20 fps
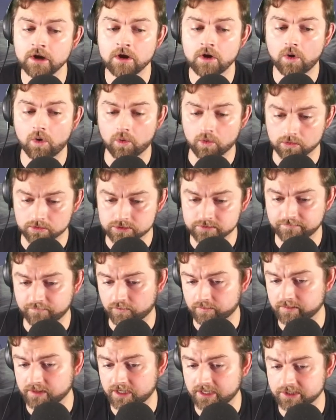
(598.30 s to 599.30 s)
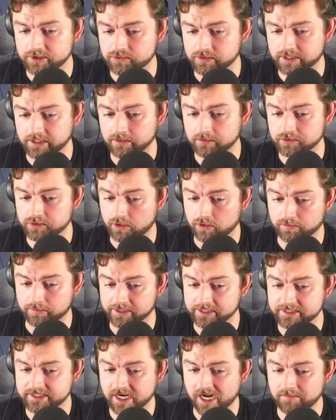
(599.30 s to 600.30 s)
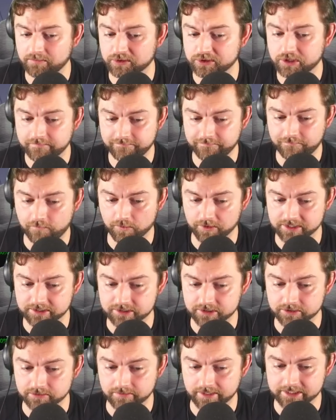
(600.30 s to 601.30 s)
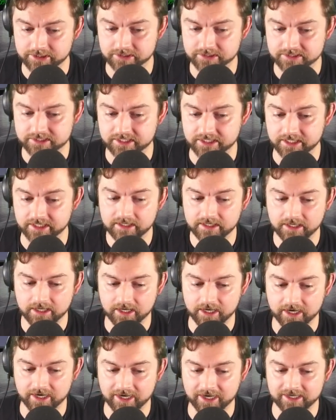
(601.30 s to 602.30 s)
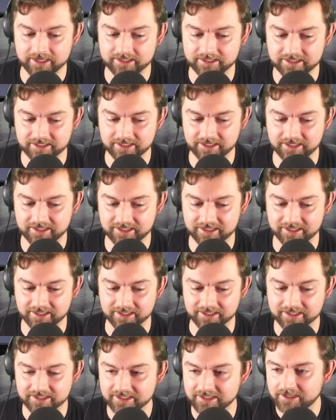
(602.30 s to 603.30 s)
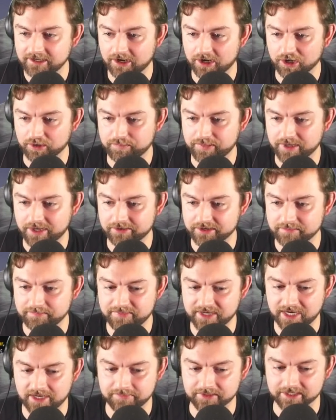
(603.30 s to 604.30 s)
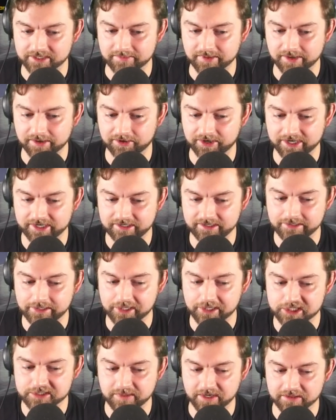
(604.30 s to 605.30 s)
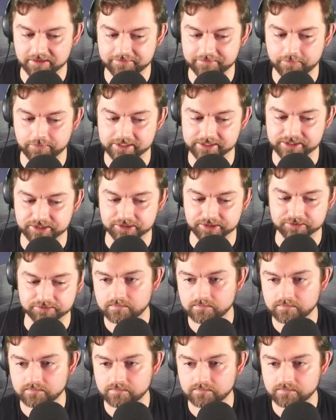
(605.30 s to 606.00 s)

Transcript: or to formalize Trujillo's already established 42 agency. All power to Papa, am I right? Expand the 42.